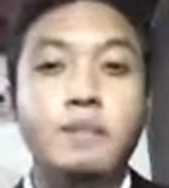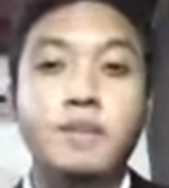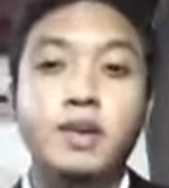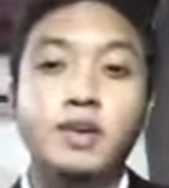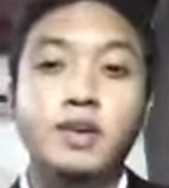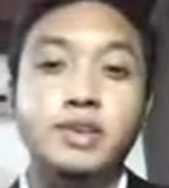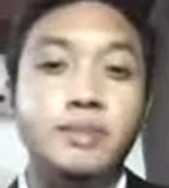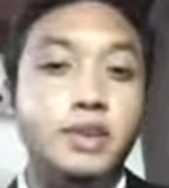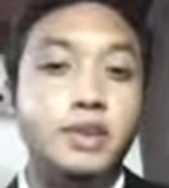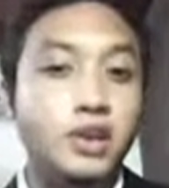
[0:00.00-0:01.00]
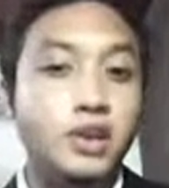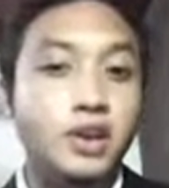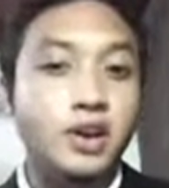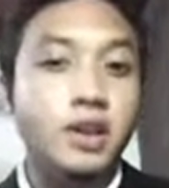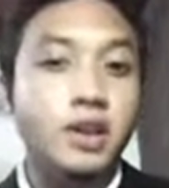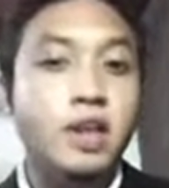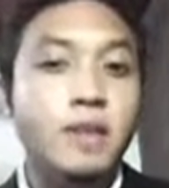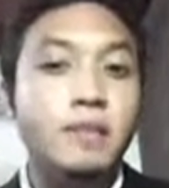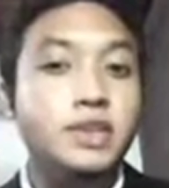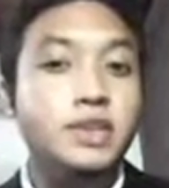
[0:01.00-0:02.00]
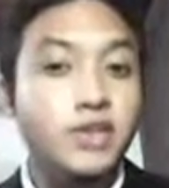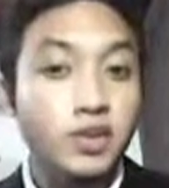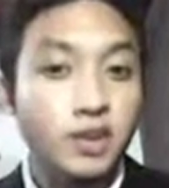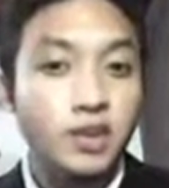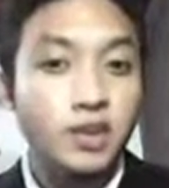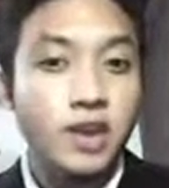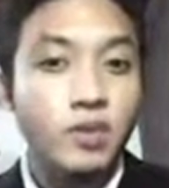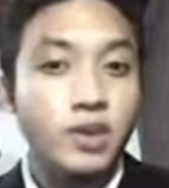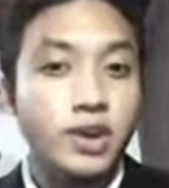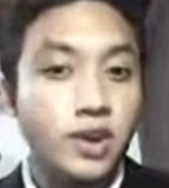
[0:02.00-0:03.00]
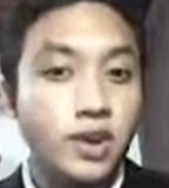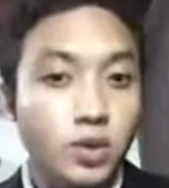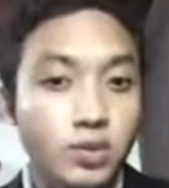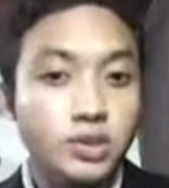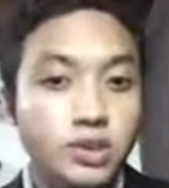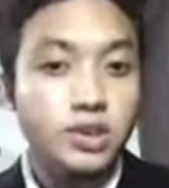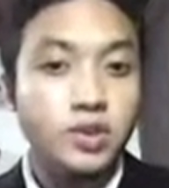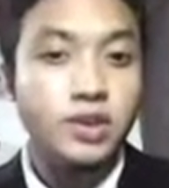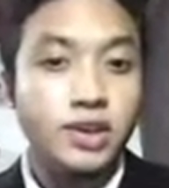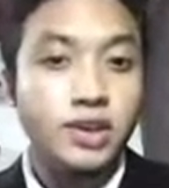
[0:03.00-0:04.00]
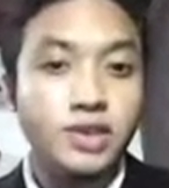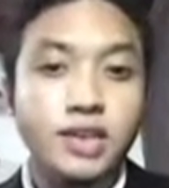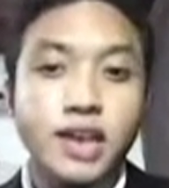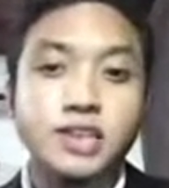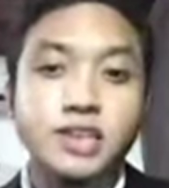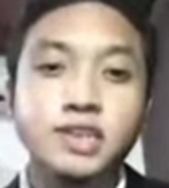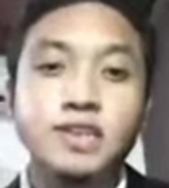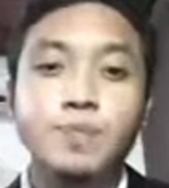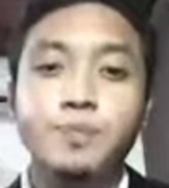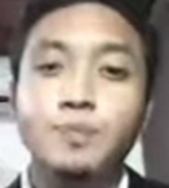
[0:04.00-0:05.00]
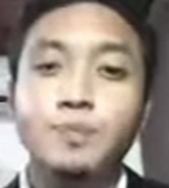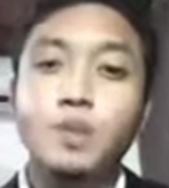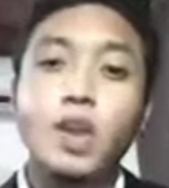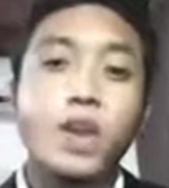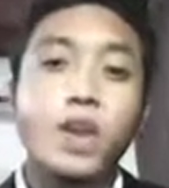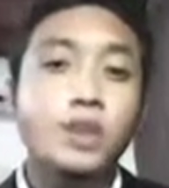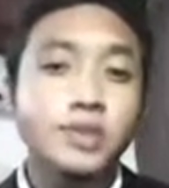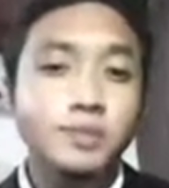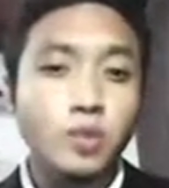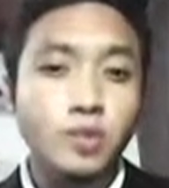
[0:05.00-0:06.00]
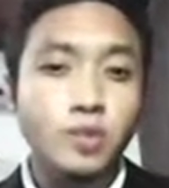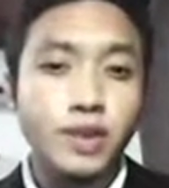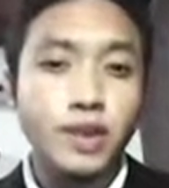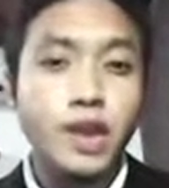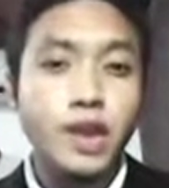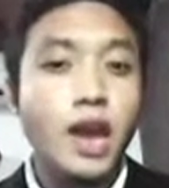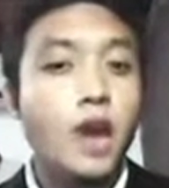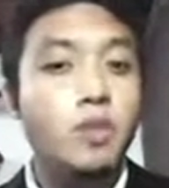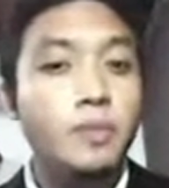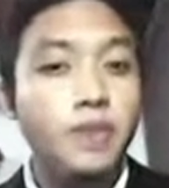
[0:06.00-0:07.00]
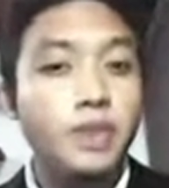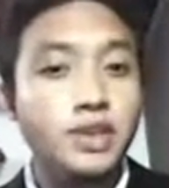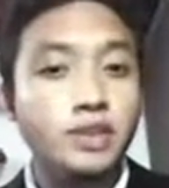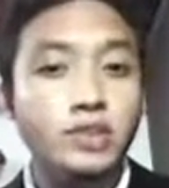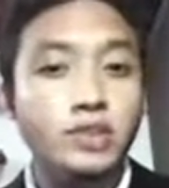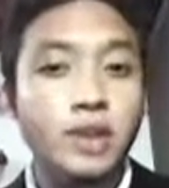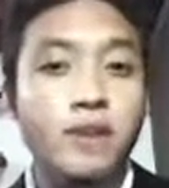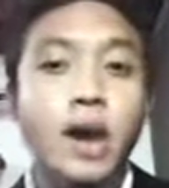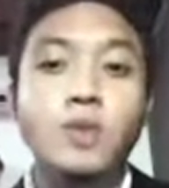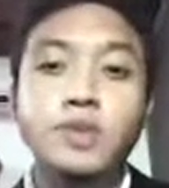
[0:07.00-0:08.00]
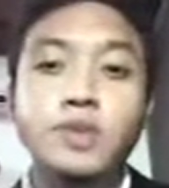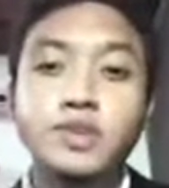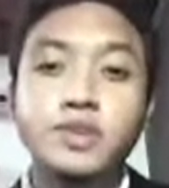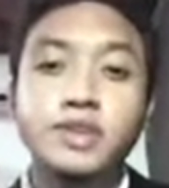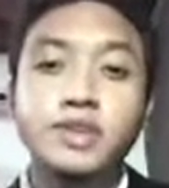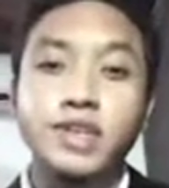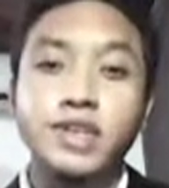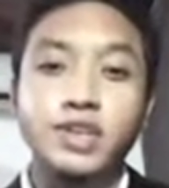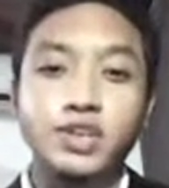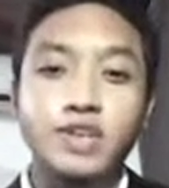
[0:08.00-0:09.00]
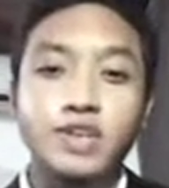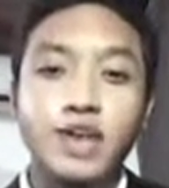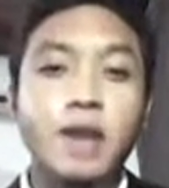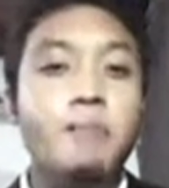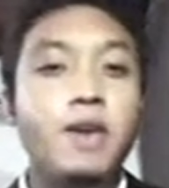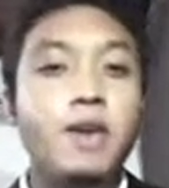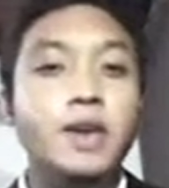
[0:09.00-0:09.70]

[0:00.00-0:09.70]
because the material that were used during this class was appropriate and we managed to grab our students' attention by